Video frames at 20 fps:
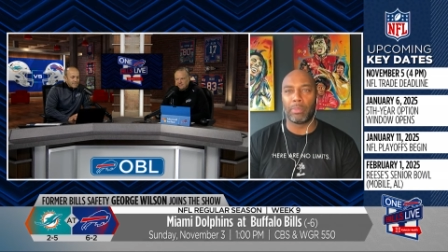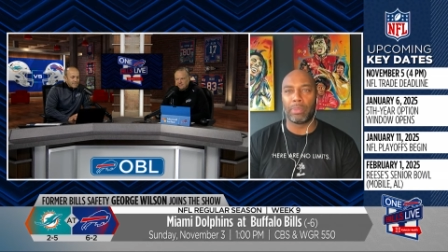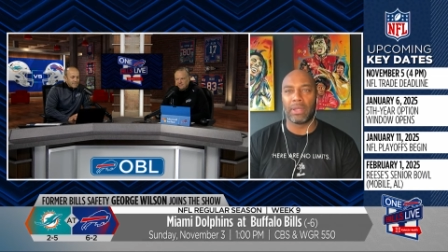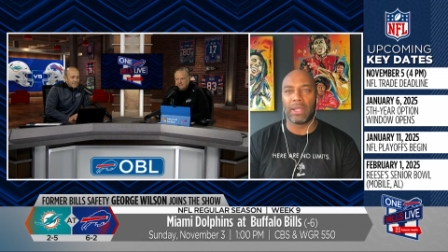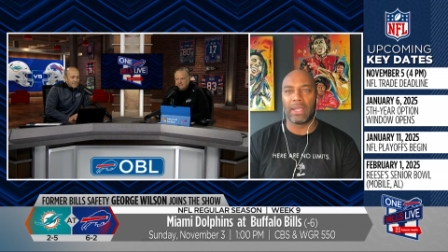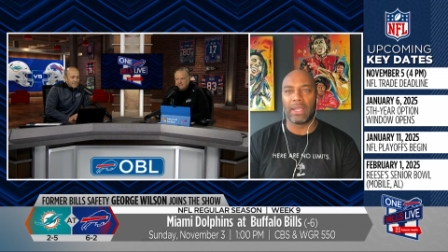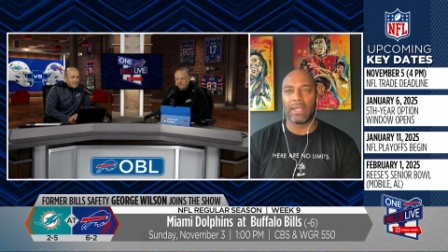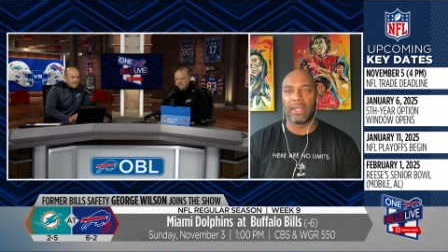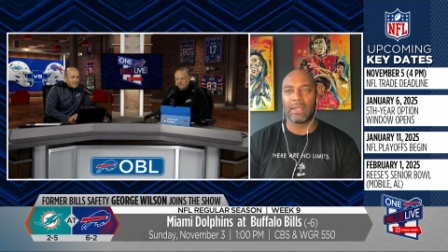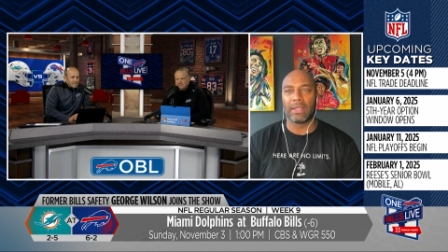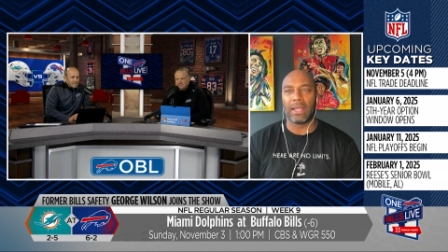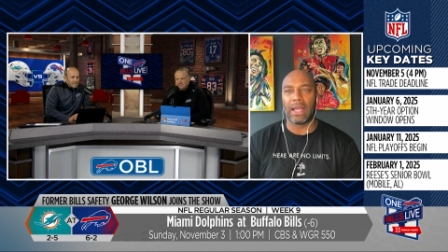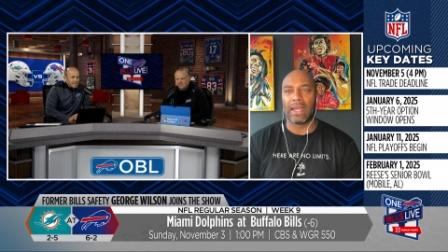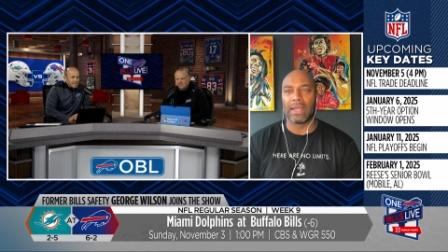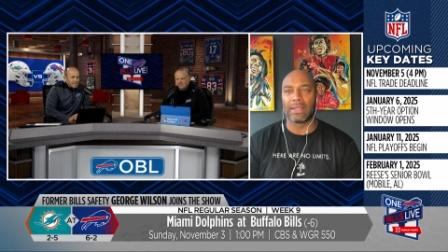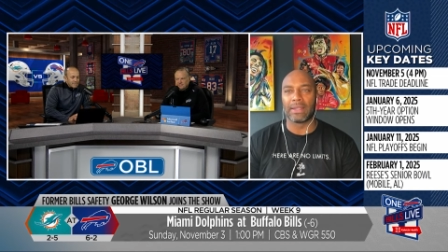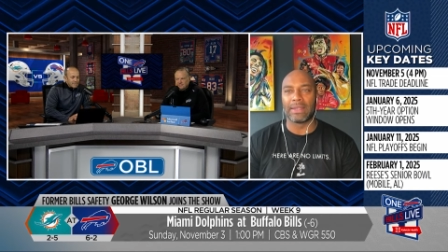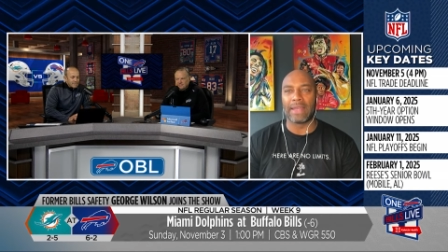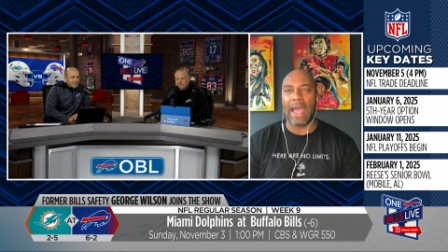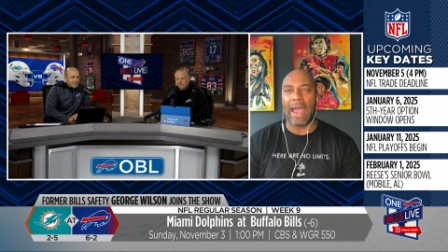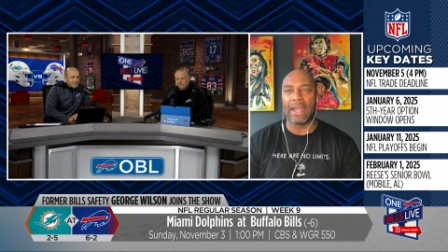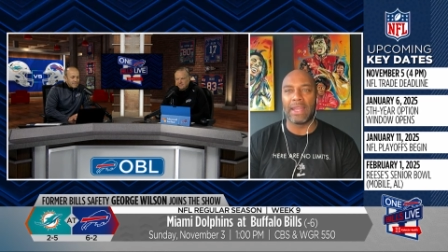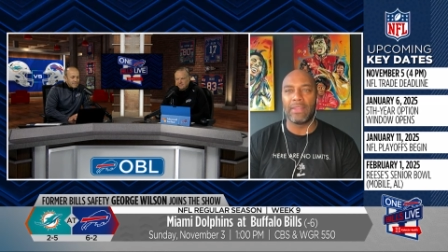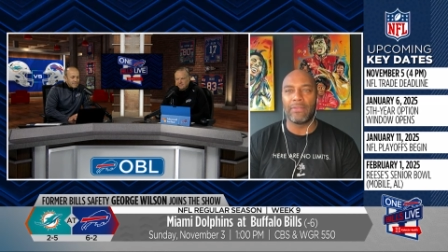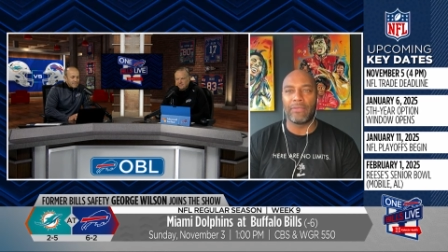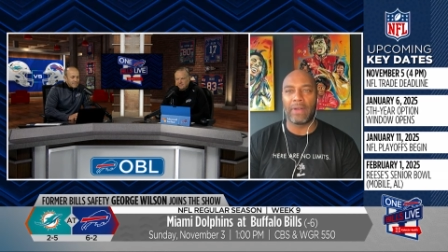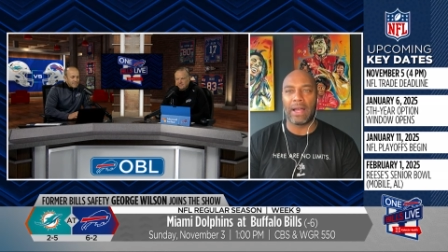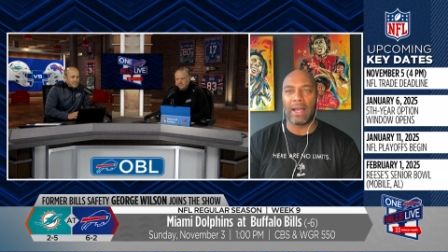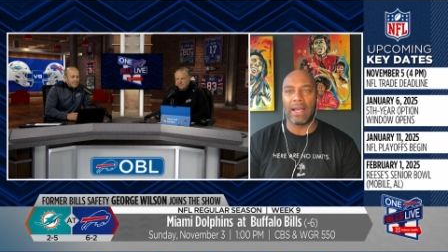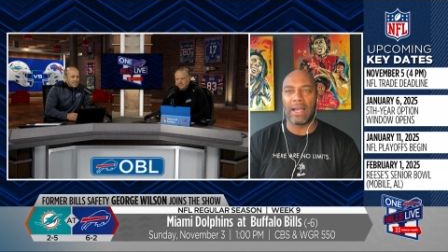playing like
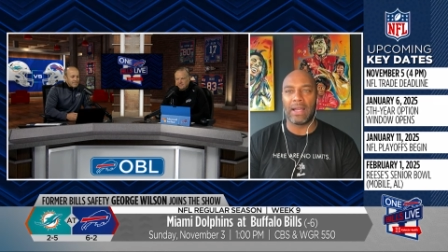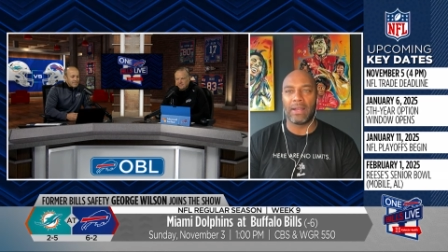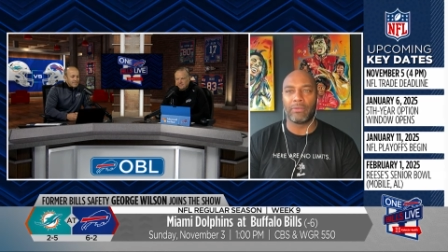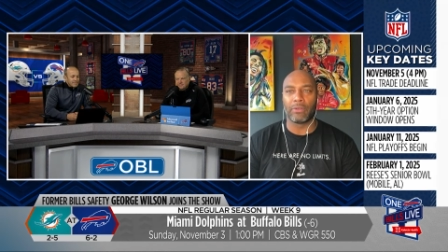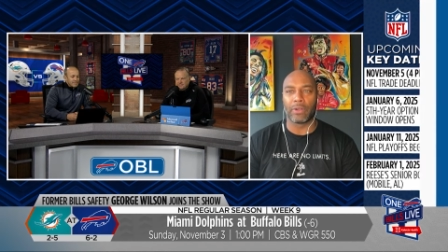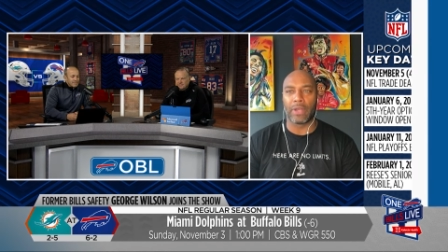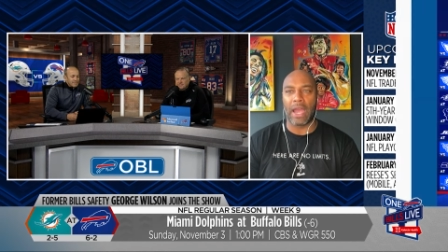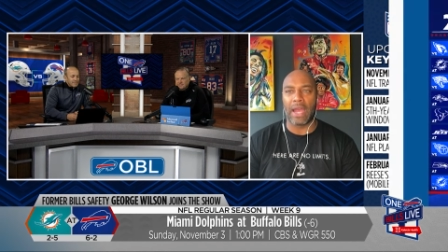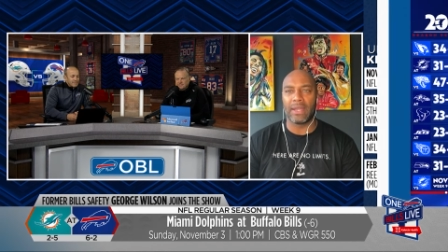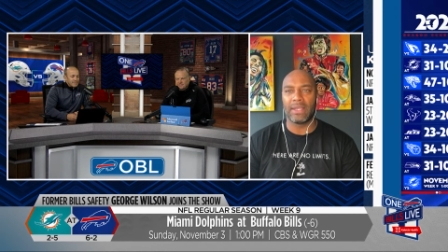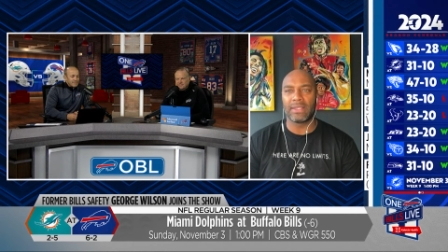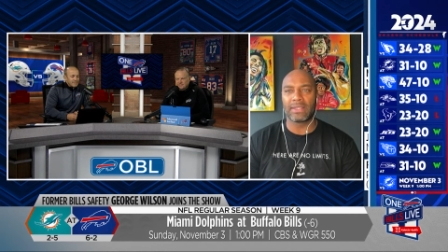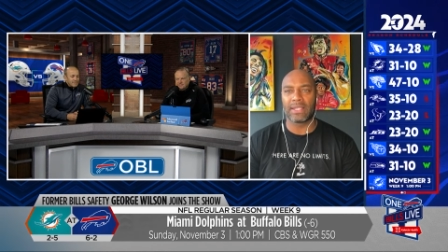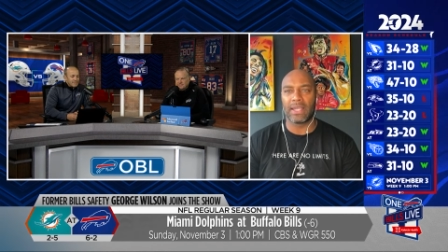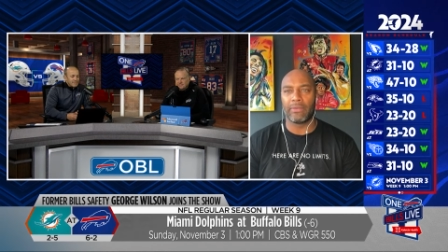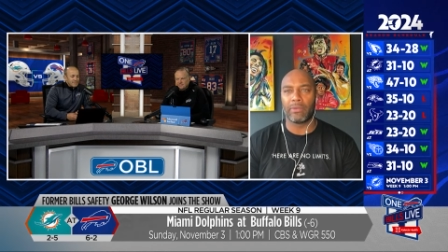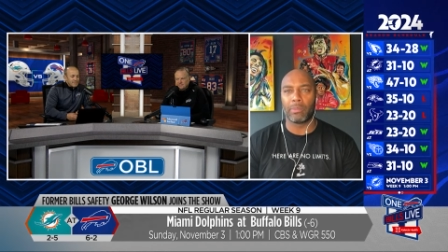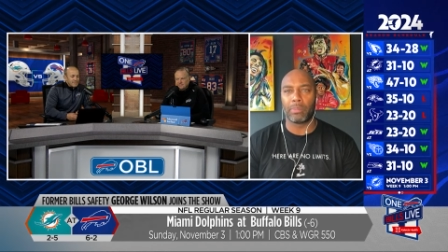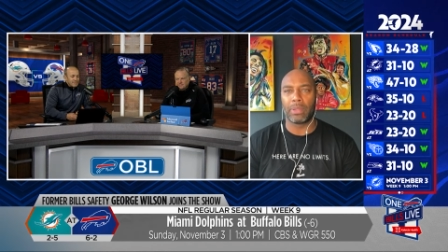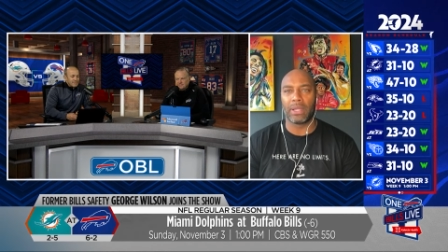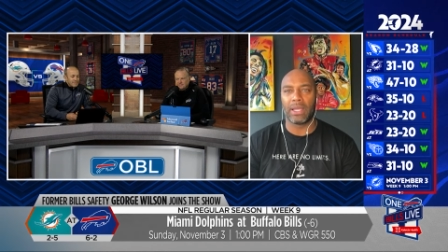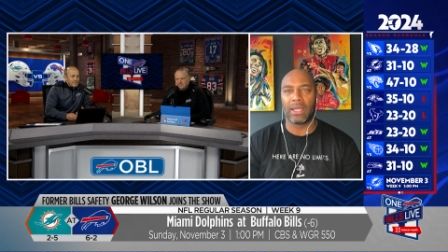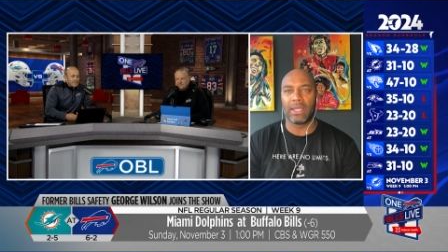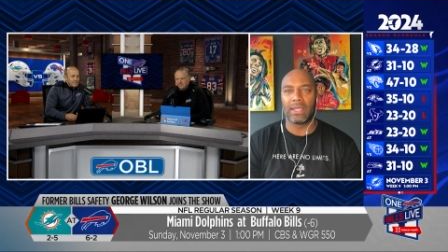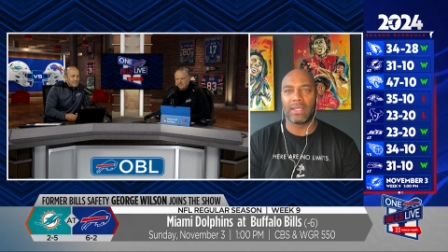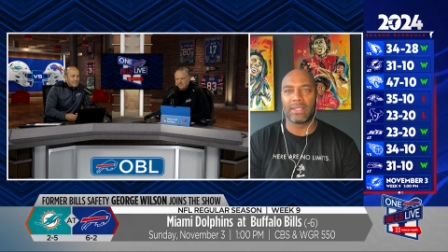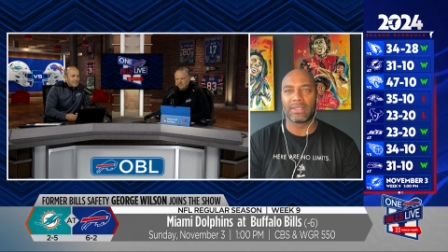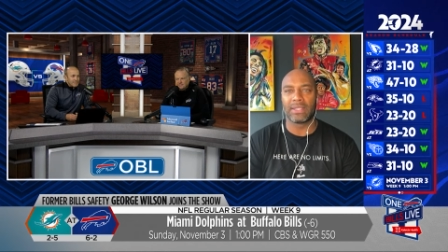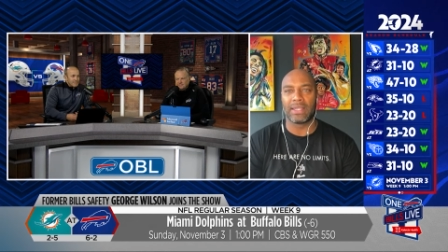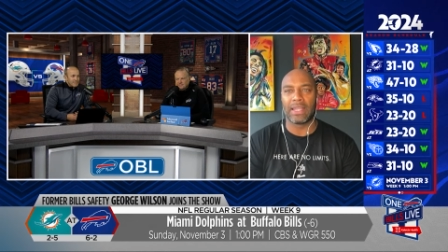95 or 97
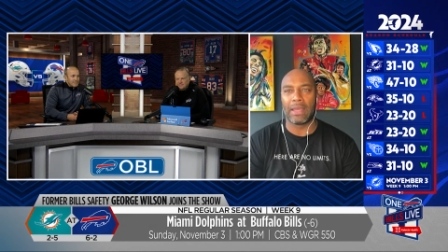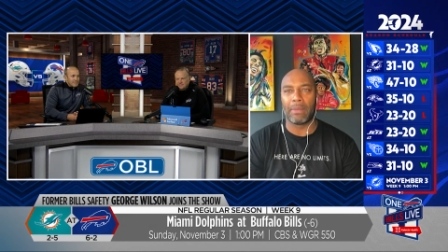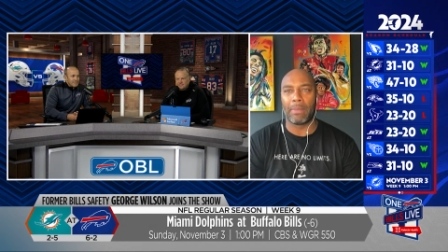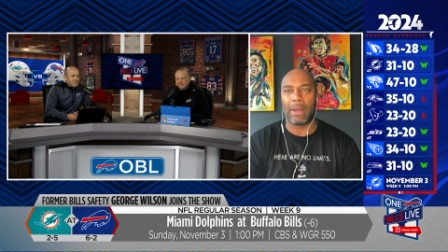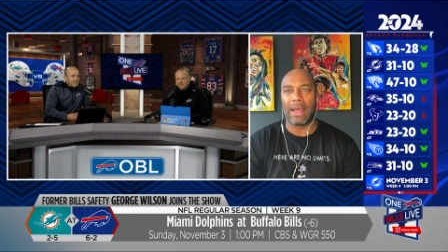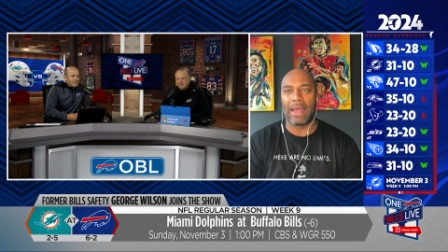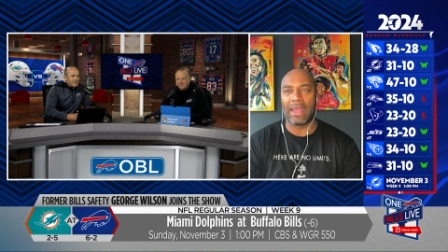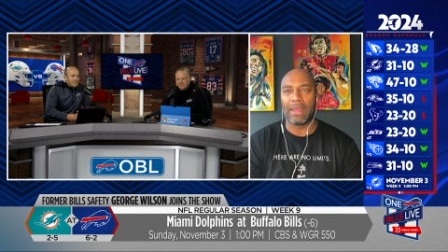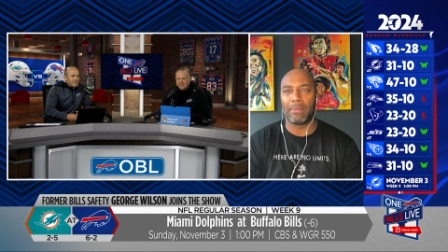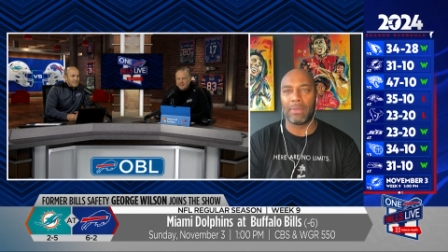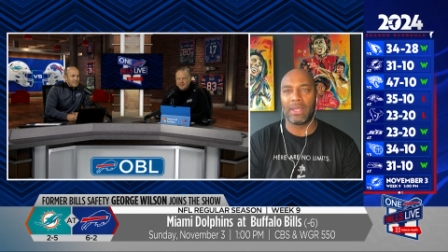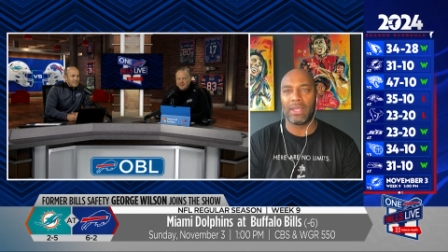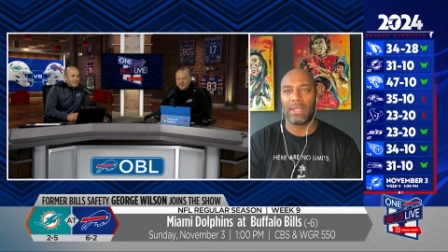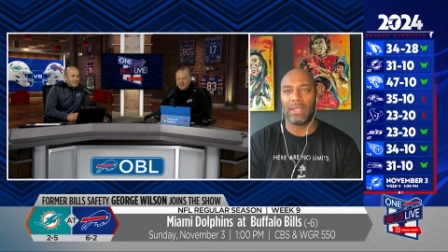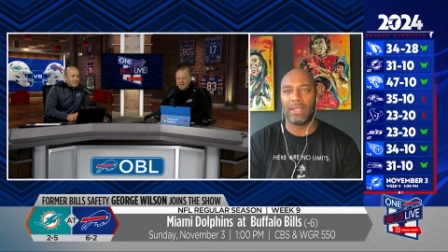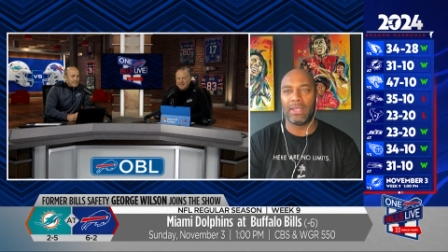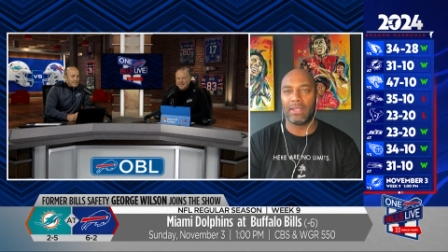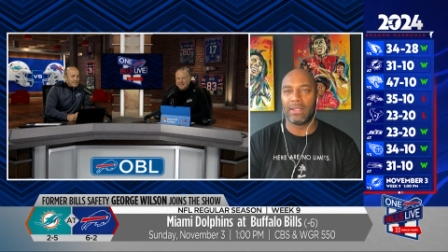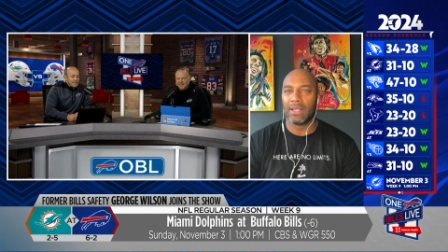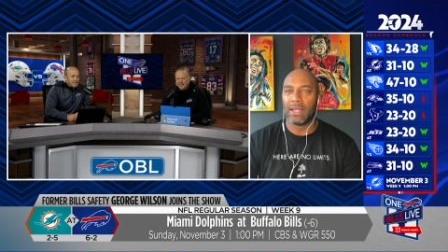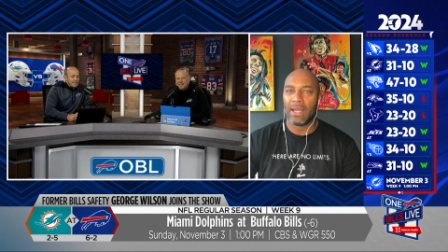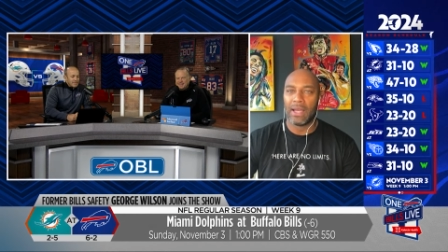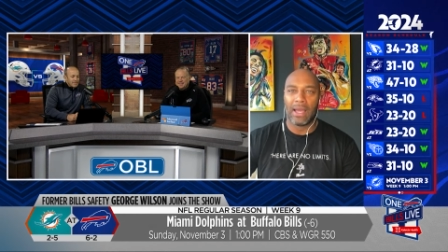plays in that Miami Heat.